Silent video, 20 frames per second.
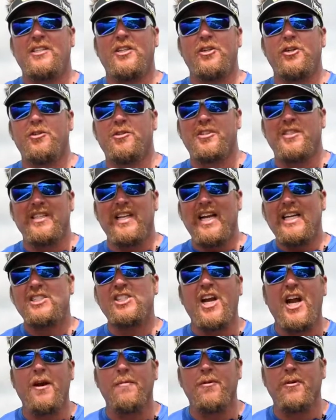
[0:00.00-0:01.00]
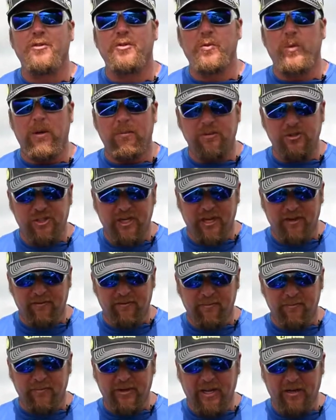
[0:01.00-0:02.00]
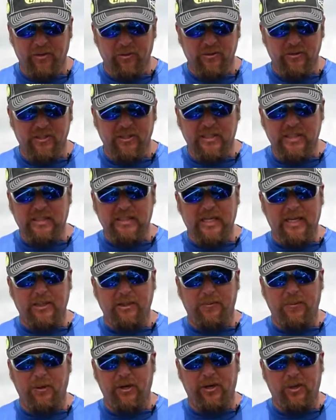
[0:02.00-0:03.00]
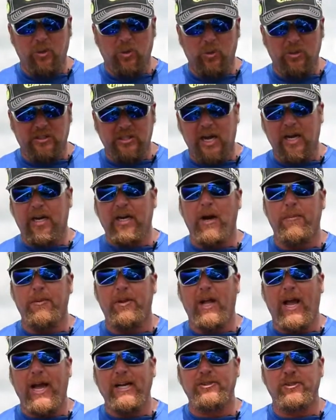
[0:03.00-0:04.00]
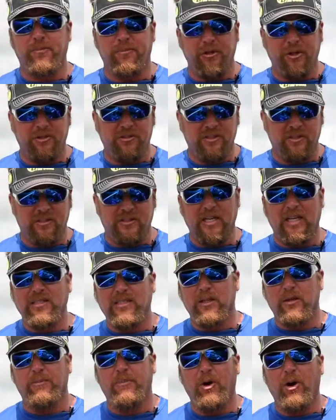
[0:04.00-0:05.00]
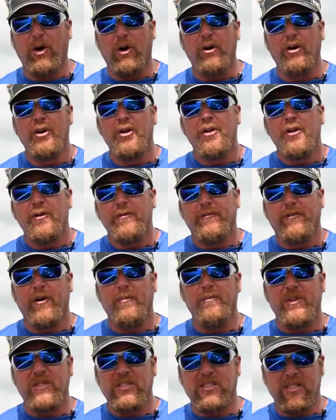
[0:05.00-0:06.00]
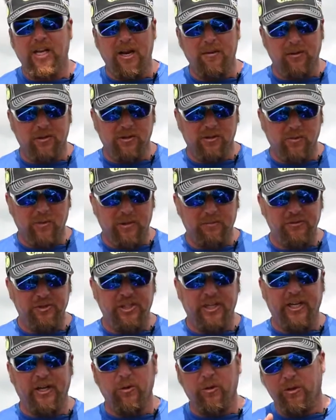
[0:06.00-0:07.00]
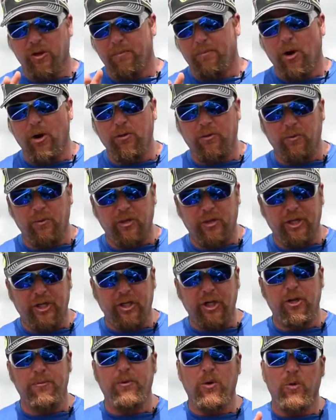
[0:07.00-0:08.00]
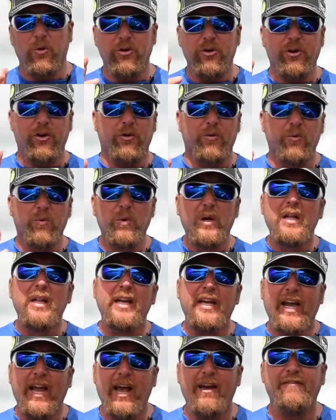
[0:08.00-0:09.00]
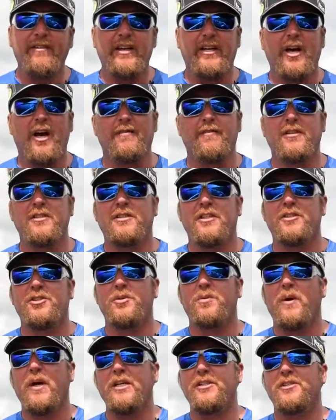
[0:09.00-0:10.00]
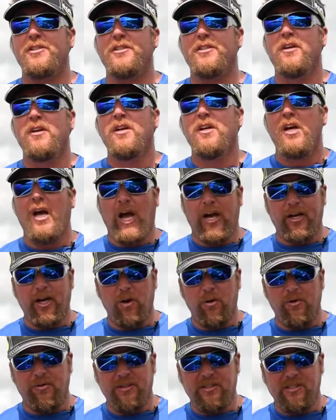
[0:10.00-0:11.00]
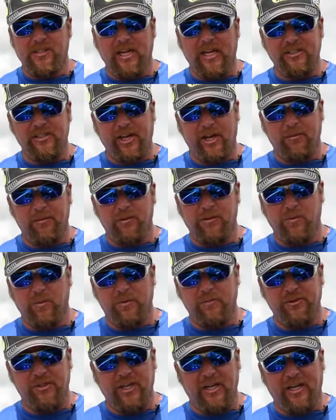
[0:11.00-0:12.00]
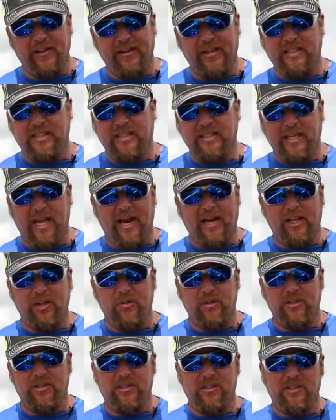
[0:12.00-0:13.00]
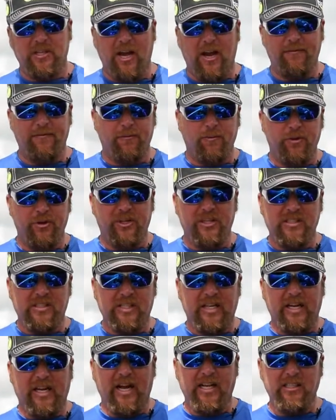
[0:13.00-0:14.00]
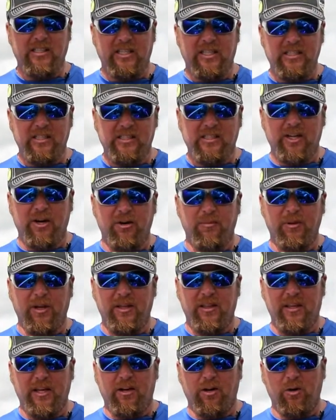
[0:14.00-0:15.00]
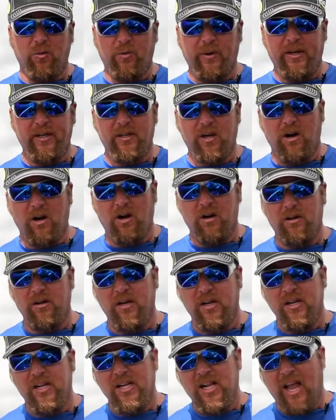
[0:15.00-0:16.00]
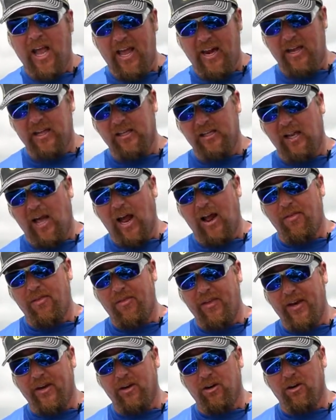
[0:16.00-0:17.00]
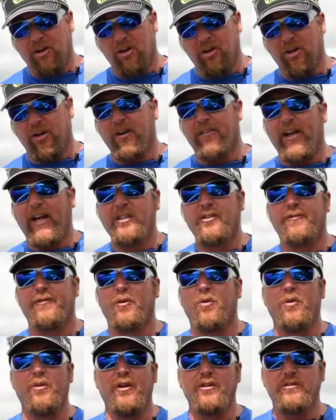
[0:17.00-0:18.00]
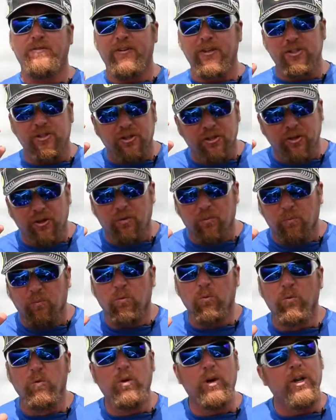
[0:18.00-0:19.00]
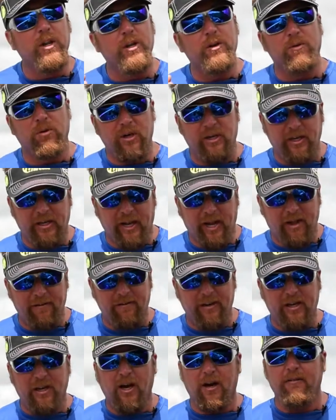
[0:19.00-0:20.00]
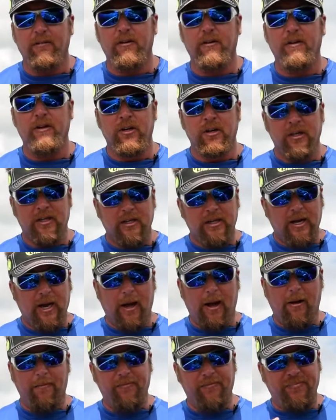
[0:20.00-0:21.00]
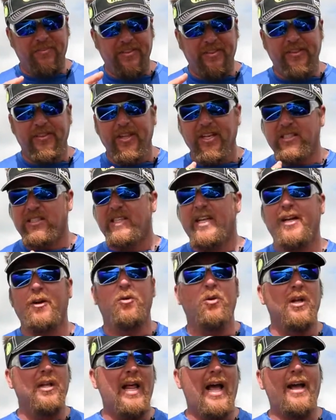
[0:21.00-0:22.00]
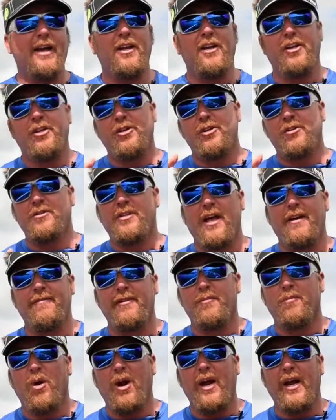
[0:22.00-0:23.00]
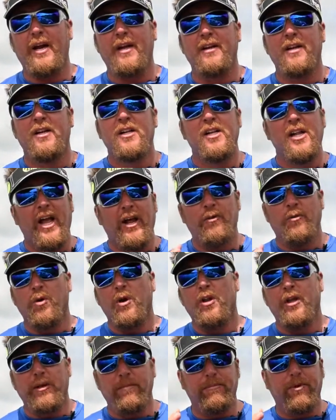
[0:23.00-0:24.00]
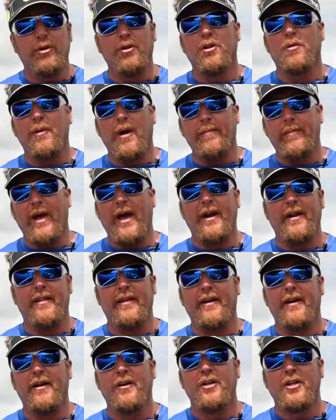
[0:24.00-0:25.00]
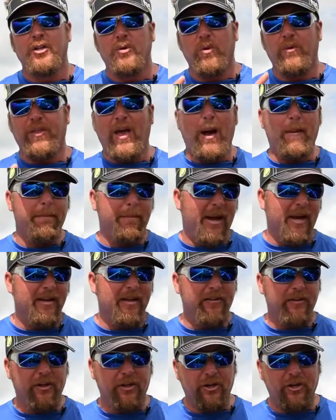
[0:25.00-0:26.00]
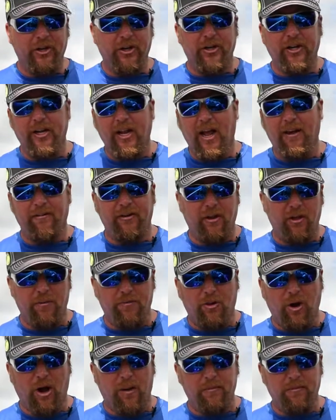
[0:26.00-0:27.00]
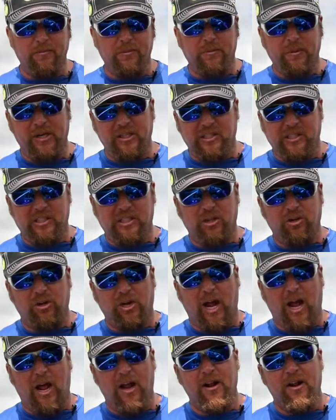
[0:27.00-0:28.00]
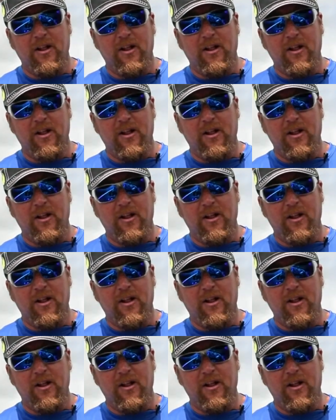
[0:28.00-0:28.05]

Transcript: a new Sledgehammer Swim Jig from Nichols, and this thing's pretty cool. It's got a couple of attributes that sets it apart from the Sabre Swim Jig, when they're both really good, but when you're in a really heavy cover situation, I go with the Sledgehammer Swim Jig, and that's exactly what it's designed for. You can see it has a considerably thicker weed guard and a lot thicker hook, and that's for when those fish are in a really heavy cover. This thing will allow you to use heavy braid and really pull them up out of there without bending the hook and having other problems, but it's still got